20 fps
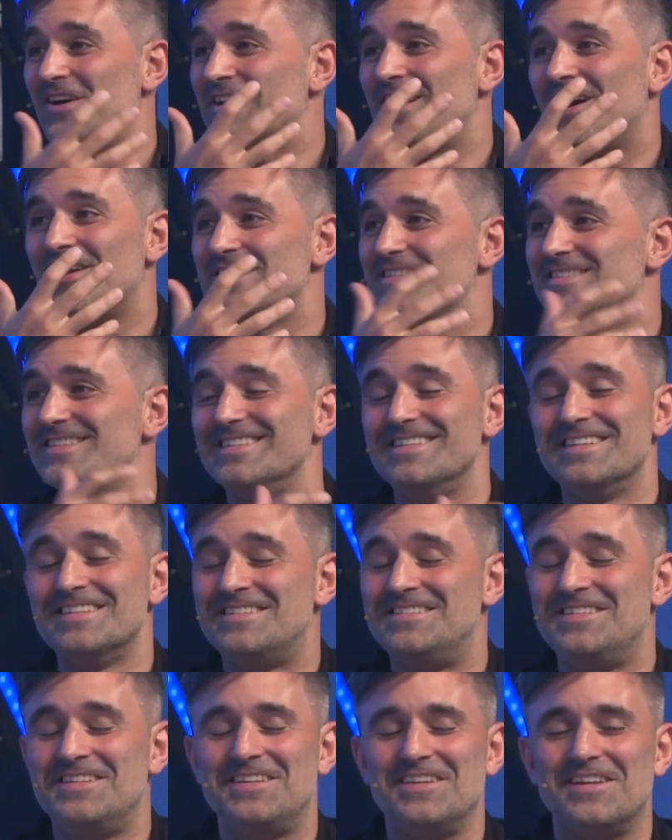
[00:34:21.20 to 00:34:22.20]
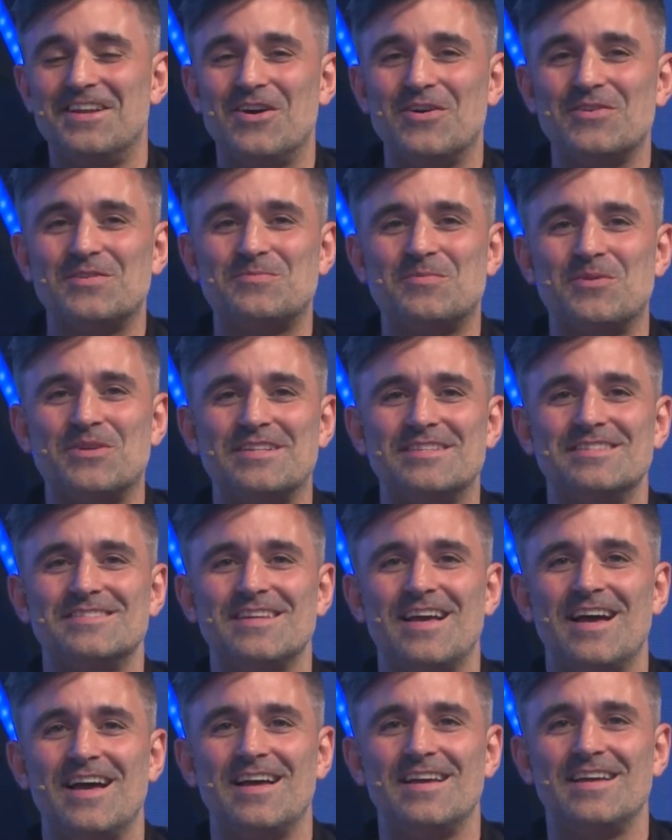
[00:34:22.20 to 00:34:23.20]
honestly didn't, but it's
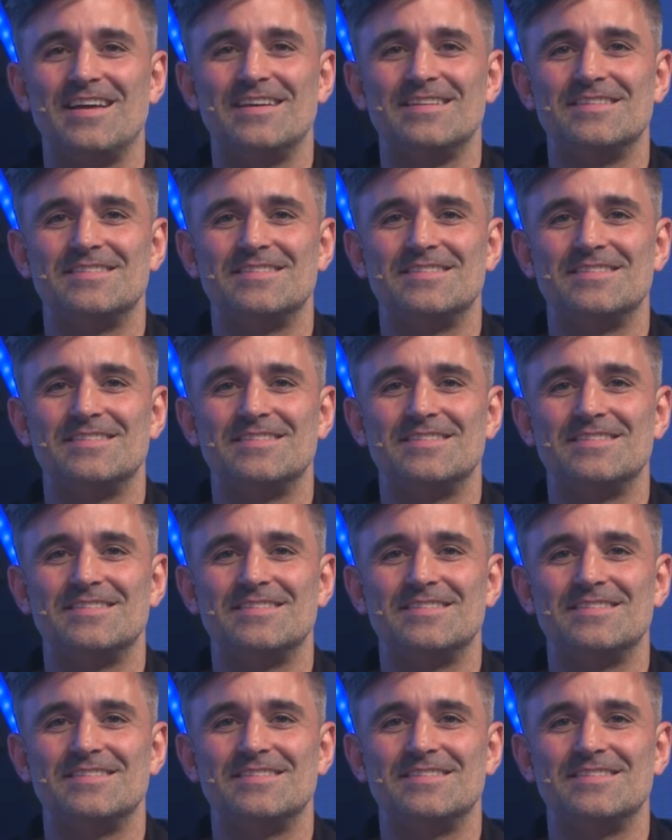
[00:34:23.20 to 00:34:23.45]
that